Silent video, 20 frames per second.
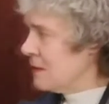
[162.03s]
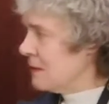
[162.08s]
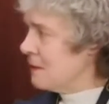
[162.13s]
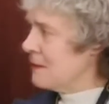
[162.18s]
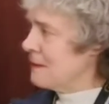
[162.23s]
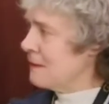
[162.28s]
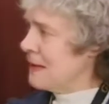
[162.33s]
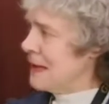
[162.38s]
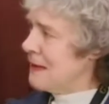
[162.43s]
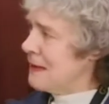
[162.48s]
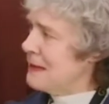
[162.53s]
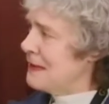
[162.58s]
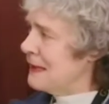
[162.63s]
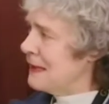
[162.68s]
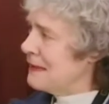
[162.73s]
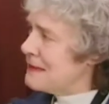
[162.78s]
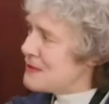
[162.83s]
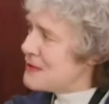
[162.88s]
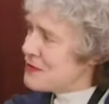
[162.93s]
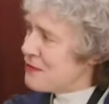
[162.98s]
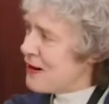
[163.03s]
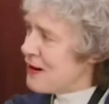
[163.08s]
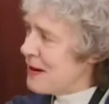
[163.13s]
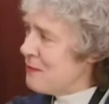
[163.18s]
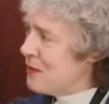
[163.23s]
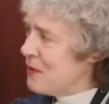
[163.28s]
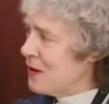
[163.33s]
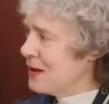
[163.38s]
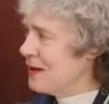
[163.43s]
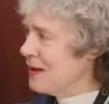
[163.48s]
Or how do you like this
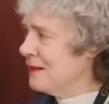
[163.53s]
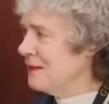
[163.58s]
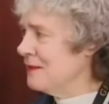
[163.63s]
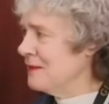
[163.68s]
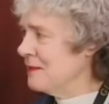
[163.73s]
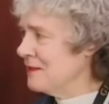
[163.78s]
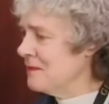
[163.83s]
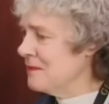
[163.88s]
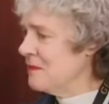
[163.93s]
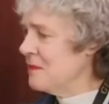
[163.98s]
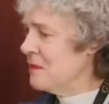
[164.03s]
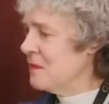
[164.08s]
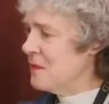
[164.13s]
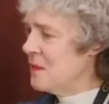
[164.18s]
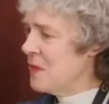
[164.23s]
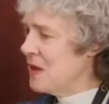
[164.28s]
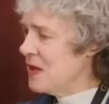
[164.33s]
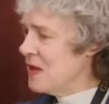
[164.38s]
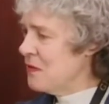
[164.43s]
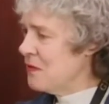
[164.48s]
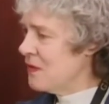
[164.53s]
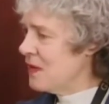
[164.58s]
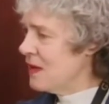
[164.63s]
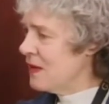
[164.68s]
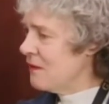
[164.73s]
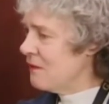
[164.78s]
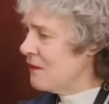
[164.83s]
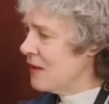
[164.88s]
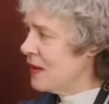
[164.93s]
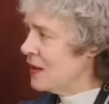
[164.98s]
framework? Or what do you
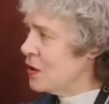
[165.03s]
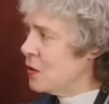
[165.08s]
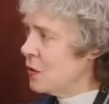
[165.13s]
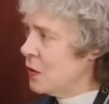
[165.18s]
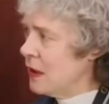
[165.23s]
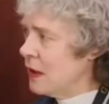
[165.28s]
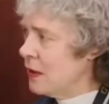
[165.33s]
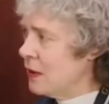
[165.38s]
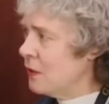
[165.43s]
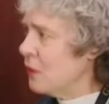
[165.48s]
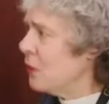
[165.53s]
think if I go here?